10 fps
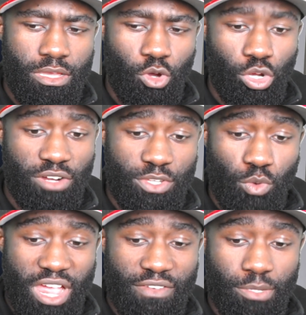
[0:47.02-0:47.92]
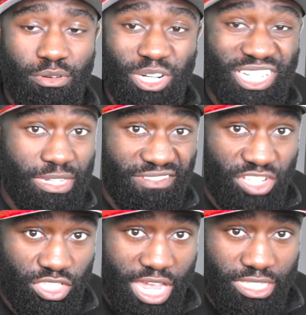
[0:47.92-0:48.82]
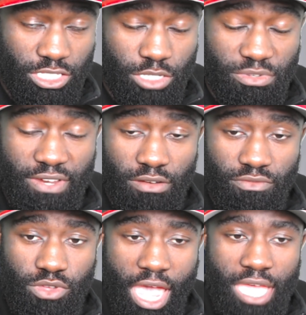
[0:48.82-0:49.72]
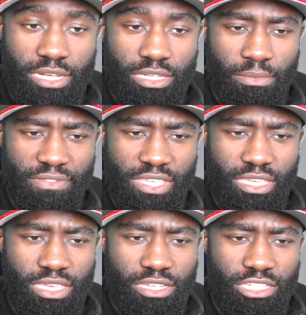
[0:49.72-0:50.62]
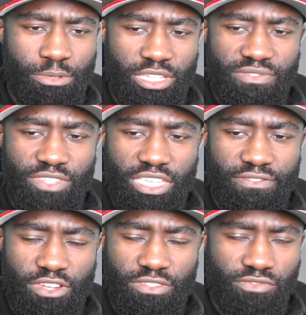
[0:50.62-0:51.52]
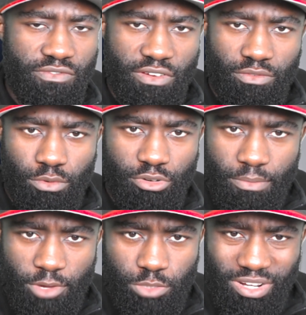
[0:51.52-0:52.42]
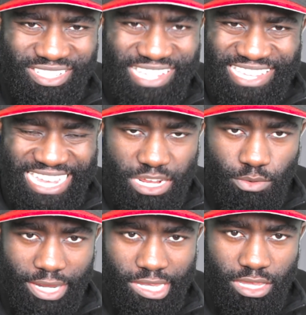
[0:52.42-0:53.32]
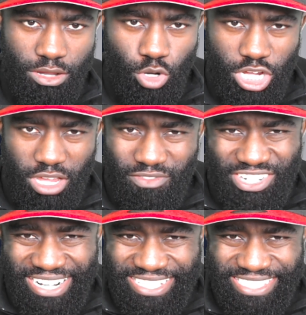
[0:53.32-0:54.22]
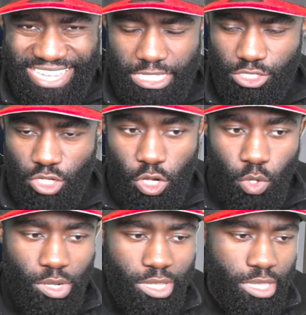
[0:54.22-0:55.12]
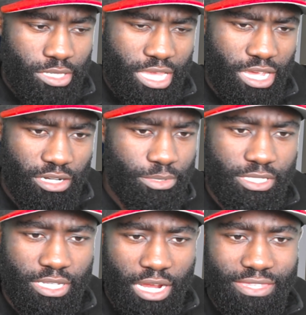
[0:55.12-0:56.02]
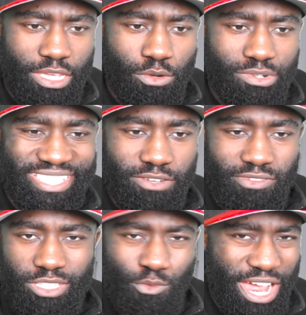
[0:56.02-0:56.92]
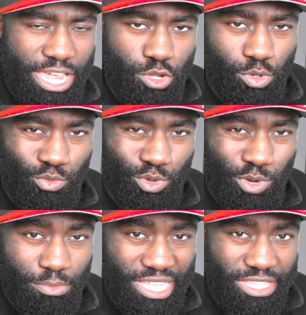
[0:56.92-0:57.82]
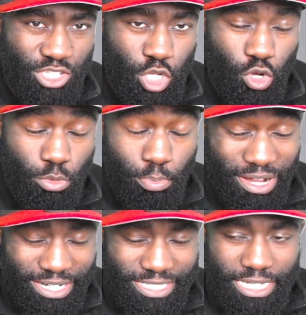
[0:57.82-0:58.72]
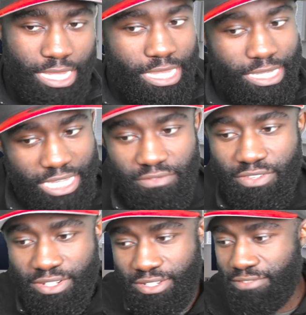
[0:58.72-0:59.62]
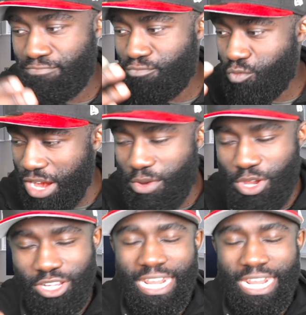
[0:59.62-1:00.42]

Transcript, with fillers: all of his wives are pretty much different sizes, to be fair with you. And um, I think, to be honest with you, his first three wives were pretty much plus size anyway, or curvy, shall I say. So, yeah, 100%. I don't see a reason why you would, would want to be insecure. But given where we are